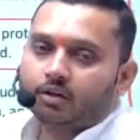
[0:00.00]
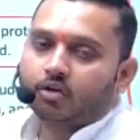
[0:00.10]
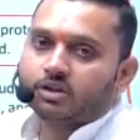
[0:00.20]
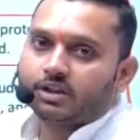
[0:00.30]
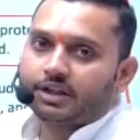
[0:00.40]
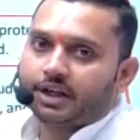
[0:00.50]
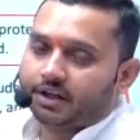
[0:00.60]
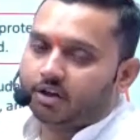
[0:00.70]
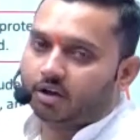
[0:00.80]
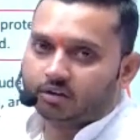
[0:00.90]

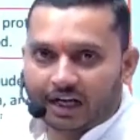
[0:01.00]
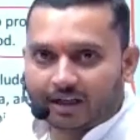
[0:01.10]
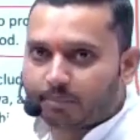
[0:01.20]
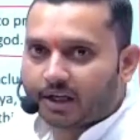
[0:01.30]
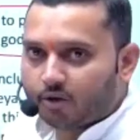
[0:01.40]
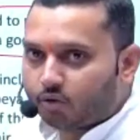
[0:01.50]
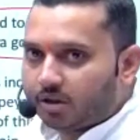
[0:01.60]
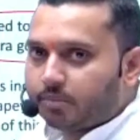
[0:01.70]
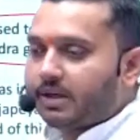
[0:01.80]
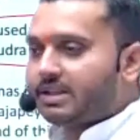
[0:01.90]
concentrated on that particular
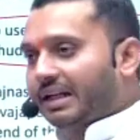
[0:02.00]
place,